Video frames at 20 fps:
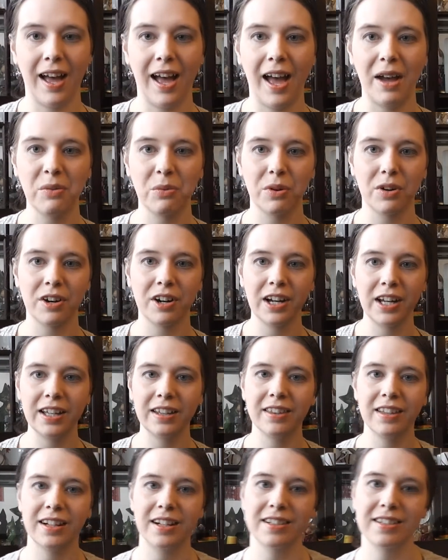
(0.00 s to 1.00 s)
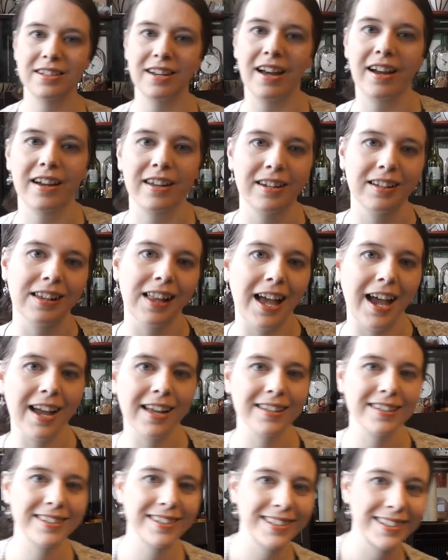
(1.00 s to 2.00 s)
I worry that it's not going to
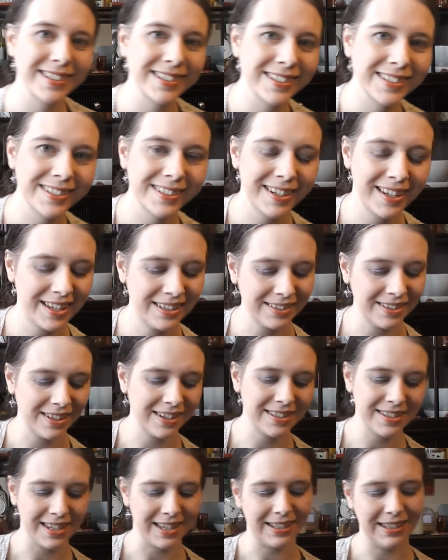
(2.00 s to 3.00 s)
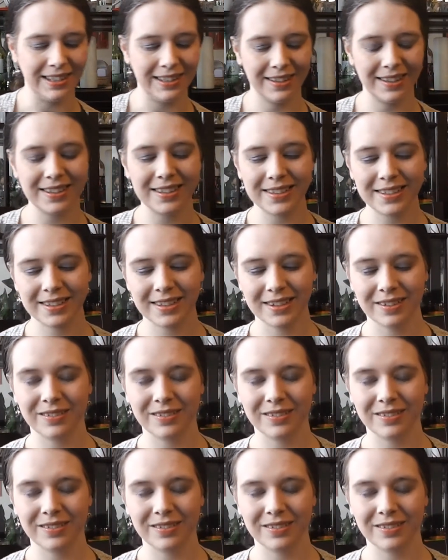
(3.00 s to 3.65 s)
last as long as I need it,